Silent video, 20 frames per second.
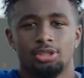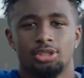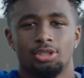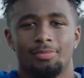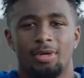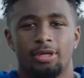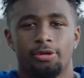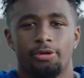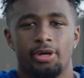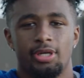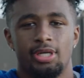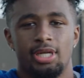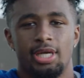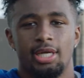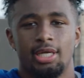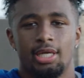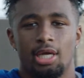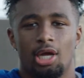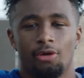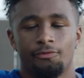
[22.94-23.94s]
out to my
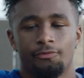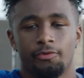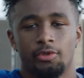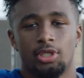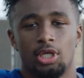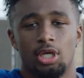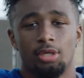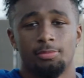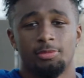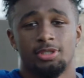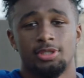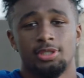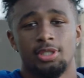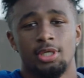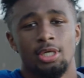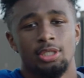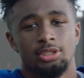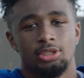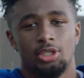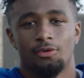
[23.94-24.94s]
granddad, Alfred Cummings,
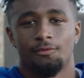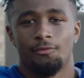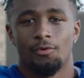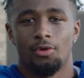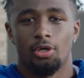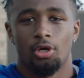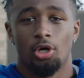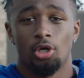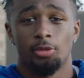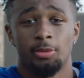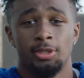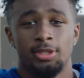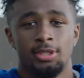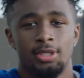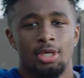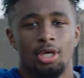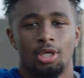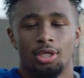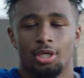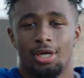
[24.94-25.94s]
serving for the Army.
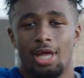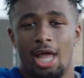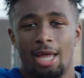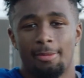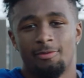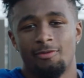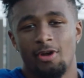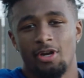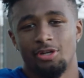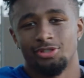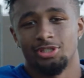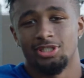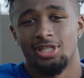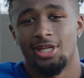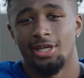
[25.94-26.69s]
Happy Veterans